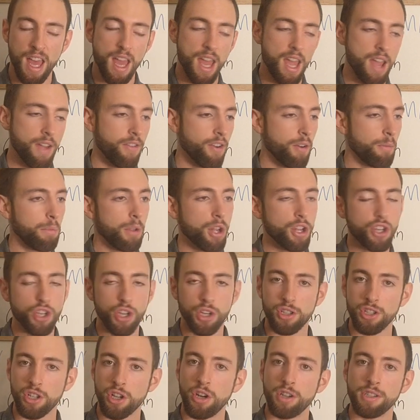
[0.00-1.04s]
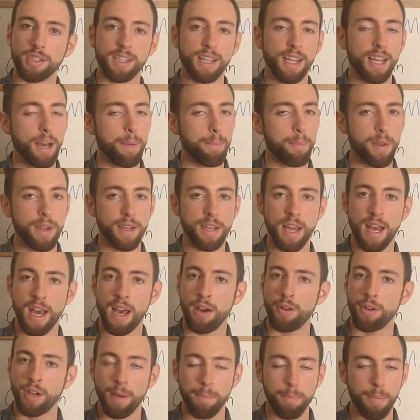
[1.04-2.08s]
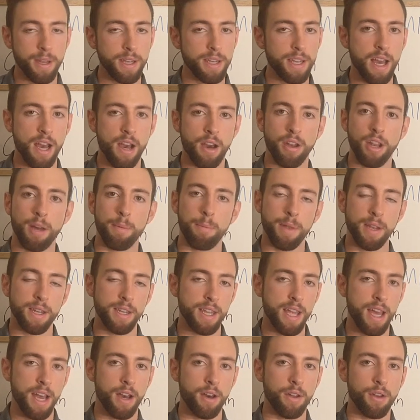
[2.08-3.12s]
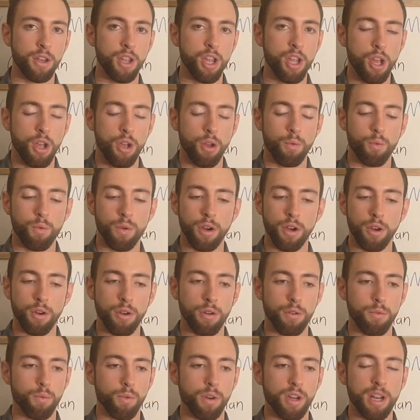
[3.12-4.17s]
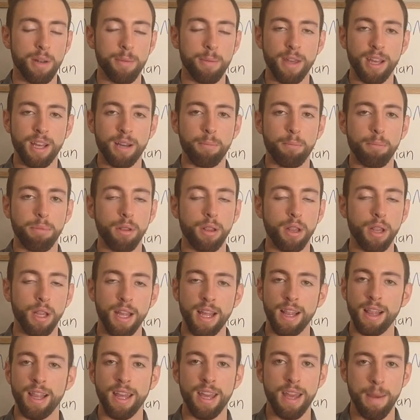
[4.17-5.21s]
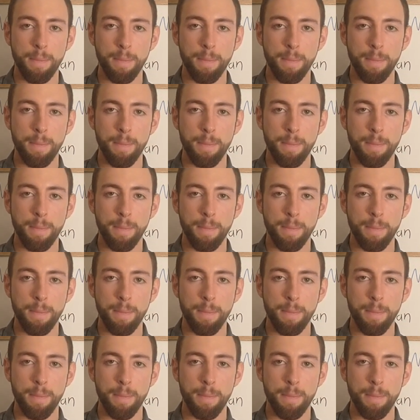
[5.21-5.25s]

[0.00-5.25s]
If our blood sugar is constantly up and down, up and down, up and down, we're going to be completely